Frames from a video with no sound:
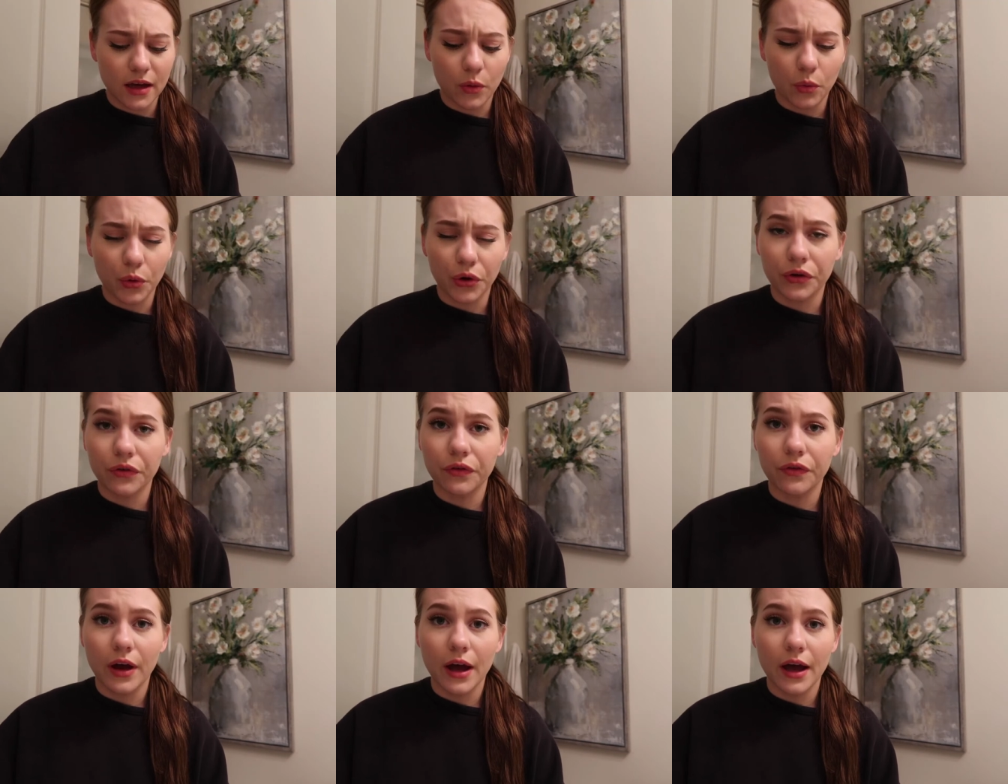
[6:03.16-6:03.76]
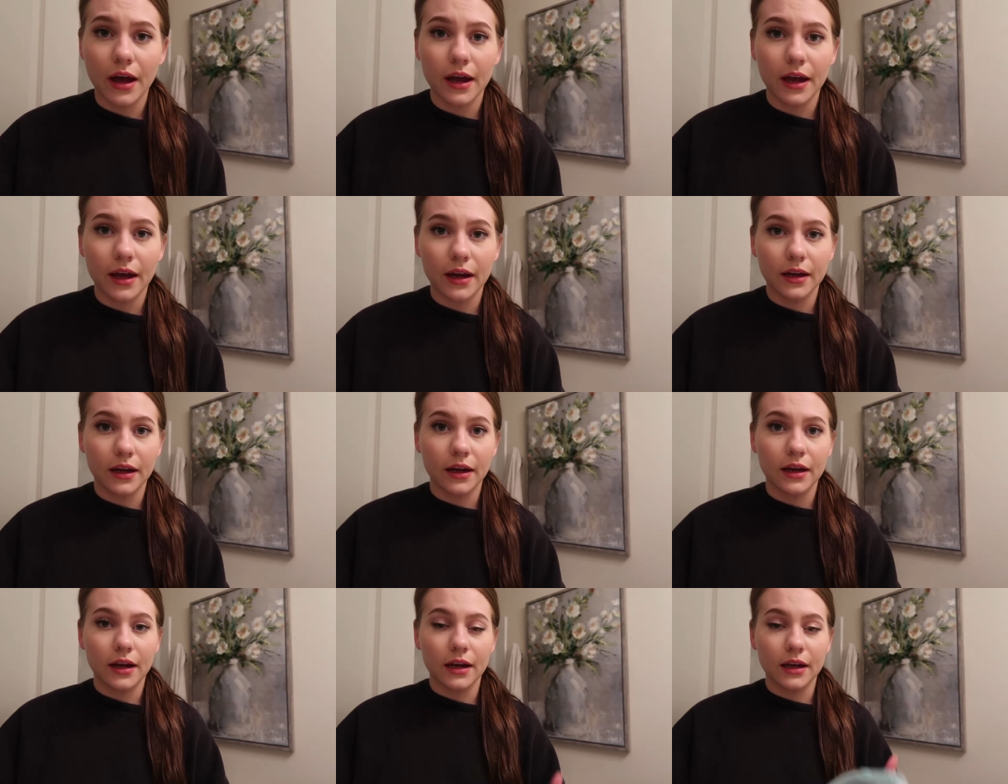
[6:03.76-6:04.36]
they work
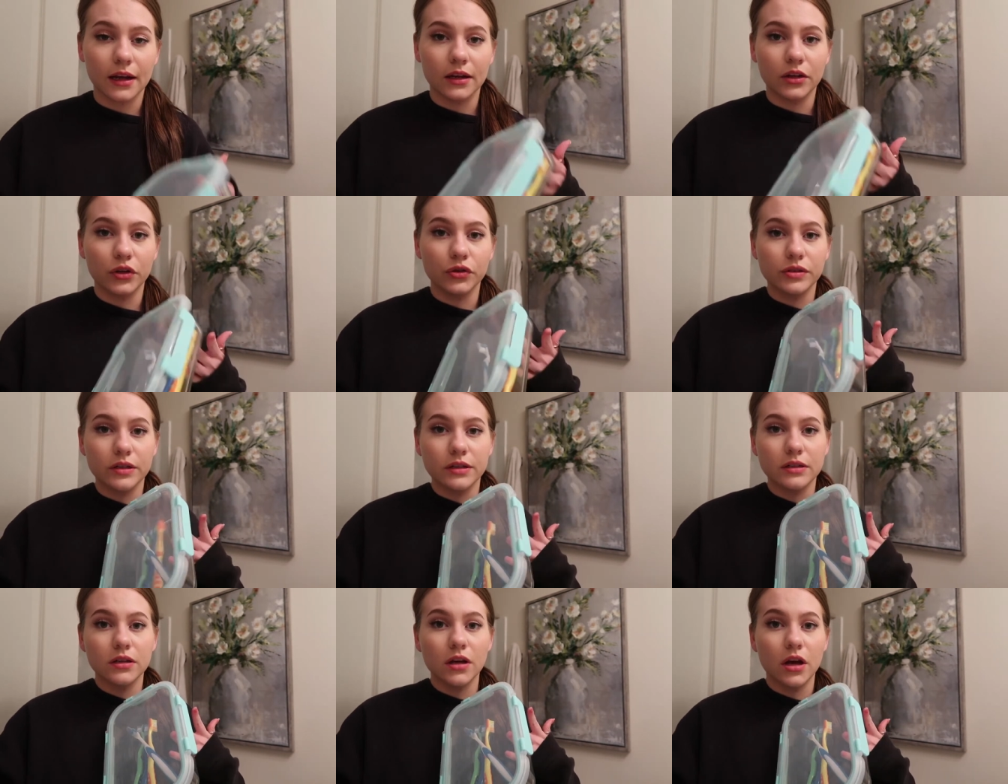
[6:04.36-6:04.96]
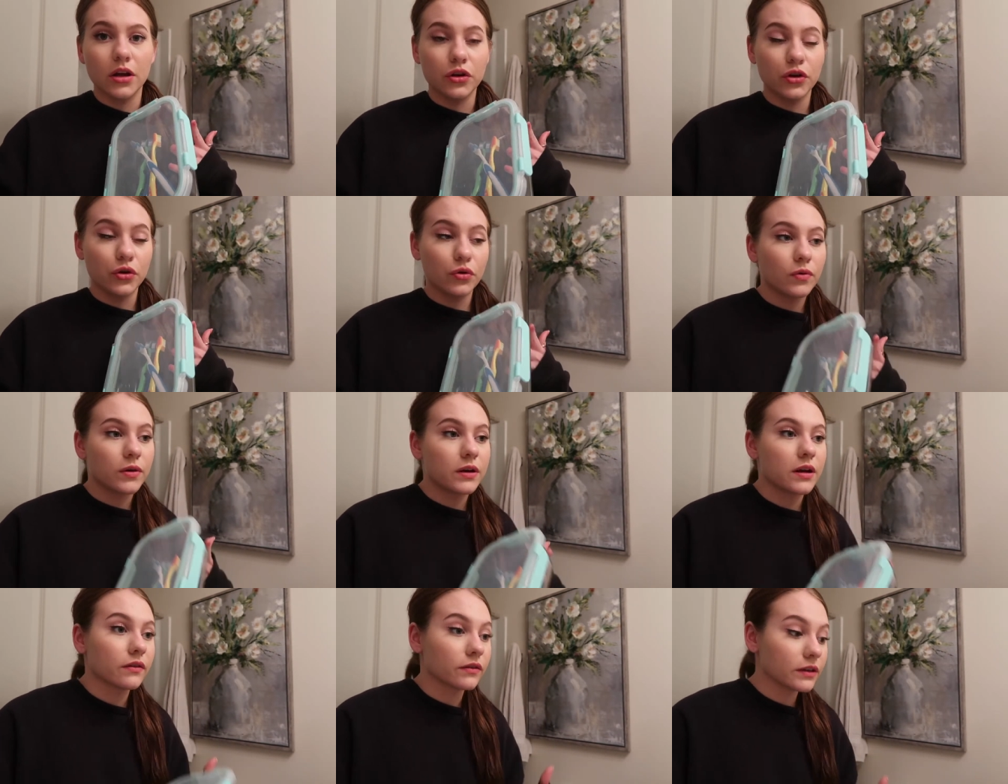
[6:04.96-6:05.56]
fine and I can use a
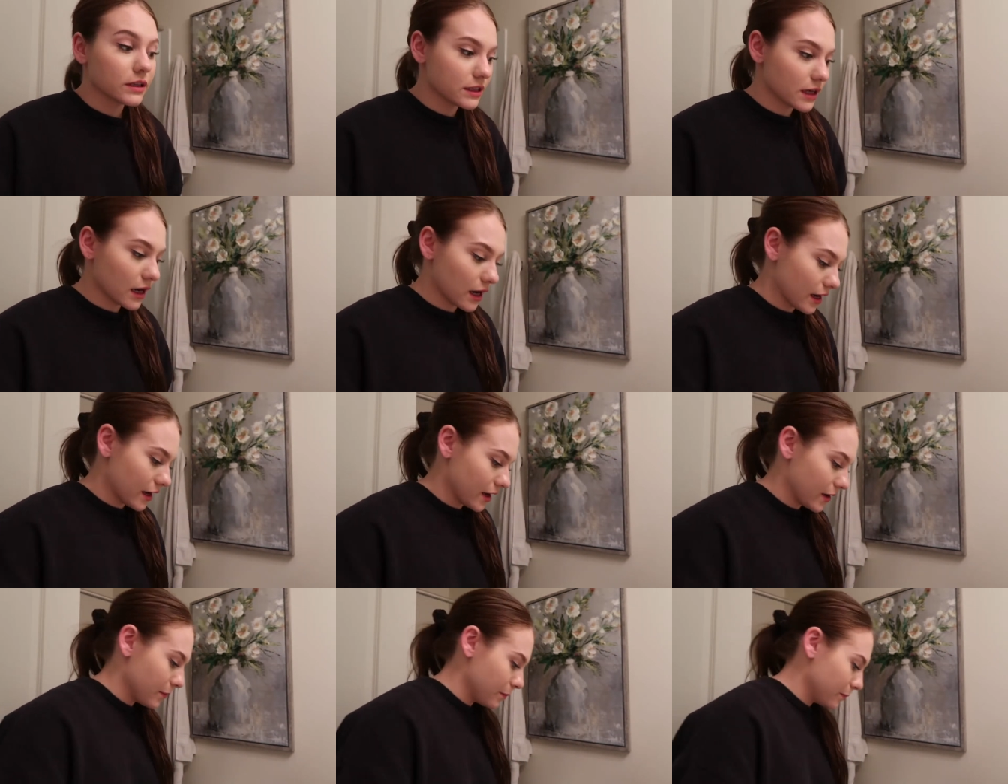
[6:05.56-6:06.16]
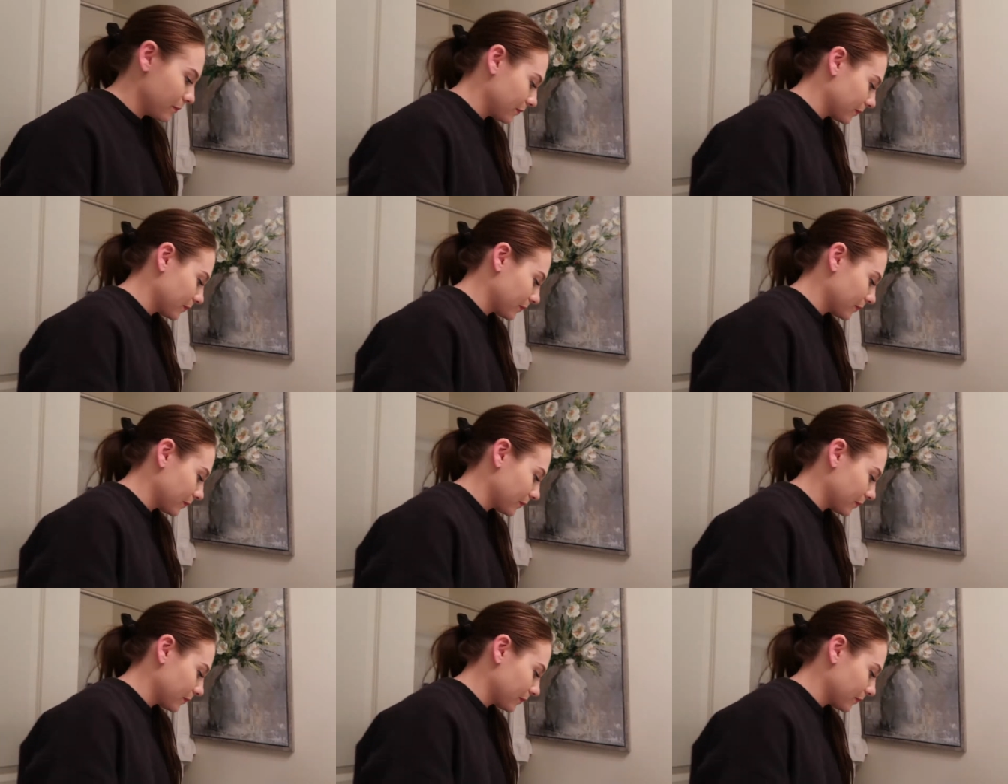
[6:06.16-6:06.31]
new one every time.